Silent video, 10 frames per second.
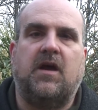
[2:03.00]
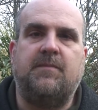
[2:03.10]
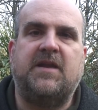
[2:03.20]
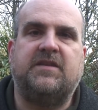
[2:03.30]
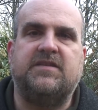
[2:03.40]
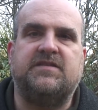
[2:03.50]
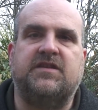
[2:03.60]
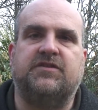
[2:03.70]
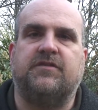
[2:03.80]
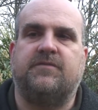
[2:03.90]
I made a
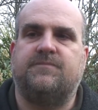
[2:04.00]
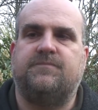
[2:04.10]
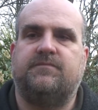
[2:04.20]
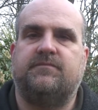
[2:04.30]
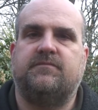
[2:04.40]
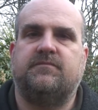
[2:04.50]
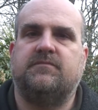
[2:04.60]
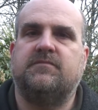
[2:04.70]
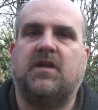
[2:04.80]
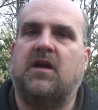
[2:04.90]
decision.
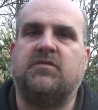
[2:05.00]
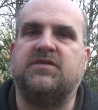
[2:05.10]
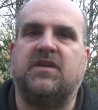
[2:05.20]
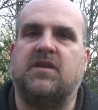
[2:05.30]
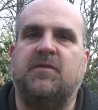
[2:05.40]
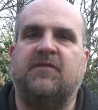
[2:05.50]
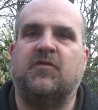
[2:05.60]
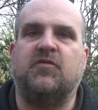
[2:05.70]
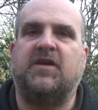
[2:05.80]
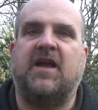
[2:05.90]
I wasn't going to be
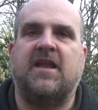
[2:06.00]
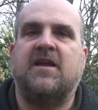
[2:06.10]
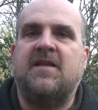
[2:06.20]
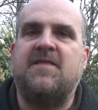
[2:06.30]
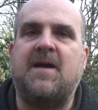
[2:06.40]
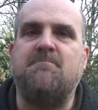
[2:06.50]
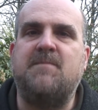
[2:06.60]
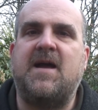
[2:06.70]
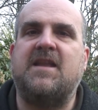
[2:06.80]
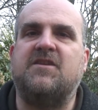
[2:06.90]
fooled again. That
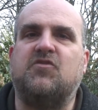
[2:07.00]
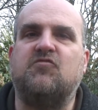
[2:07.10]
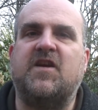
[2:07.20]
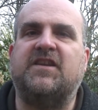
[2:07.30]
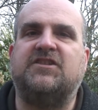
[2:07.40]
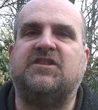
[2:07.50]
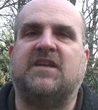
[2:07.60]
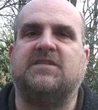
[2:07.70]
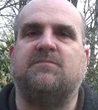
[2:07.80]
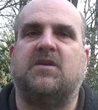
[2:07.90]
man had already
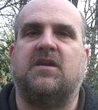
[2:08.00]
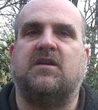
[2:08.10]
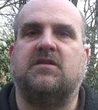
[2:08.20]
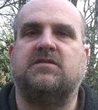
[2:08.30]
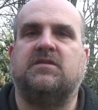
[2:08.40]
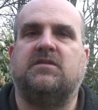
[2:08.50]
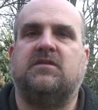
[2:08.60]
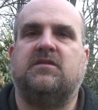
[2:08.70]
shattered my heart.